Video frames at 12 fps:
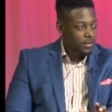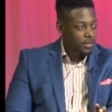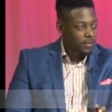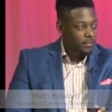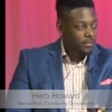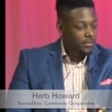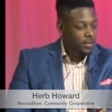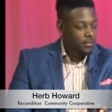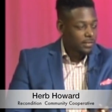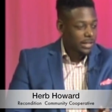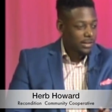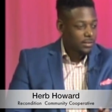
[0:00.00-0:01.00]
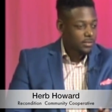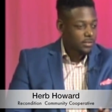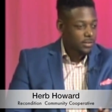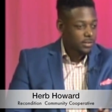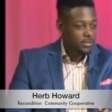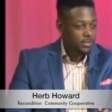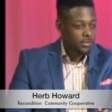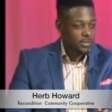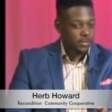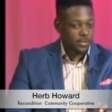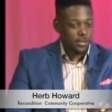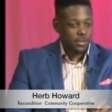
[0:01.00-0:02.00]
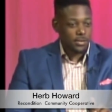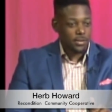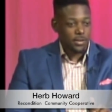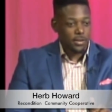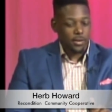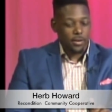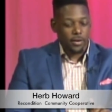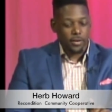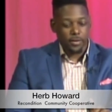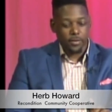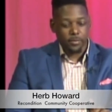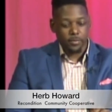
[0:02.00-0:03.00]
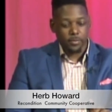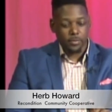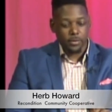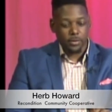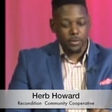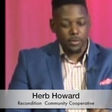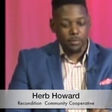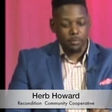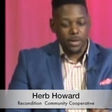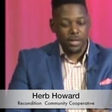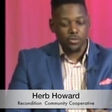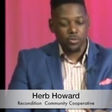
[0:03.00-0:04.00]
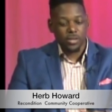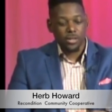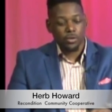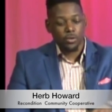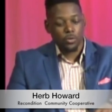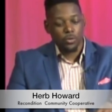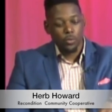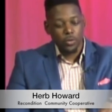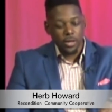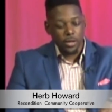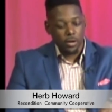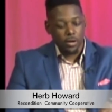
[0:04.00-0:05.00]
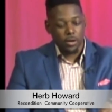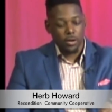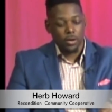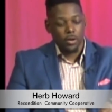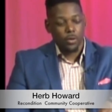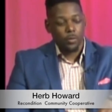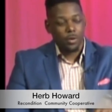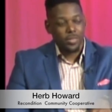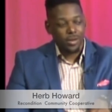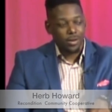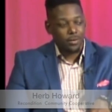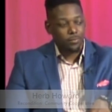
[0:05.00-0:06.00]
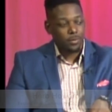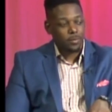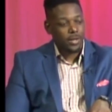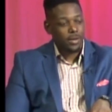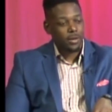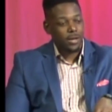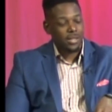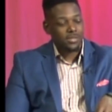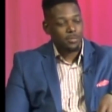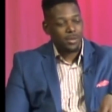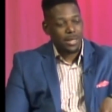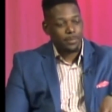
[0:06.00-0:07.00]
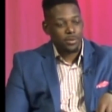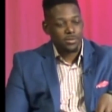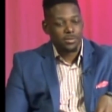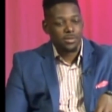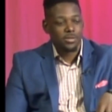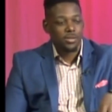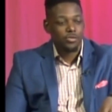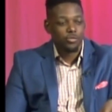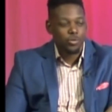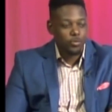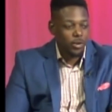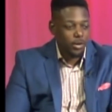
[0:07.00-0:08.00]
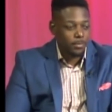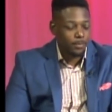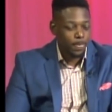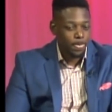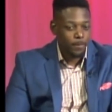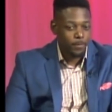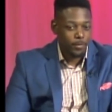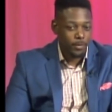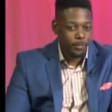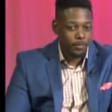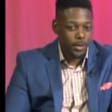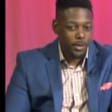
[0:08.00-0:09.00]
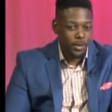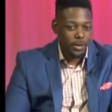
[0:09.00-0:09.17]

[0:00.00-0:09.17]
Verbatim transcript: love and self knowledge is is key um, making sure they know who they are, where they come from. They come, as a black person in this country, you come from,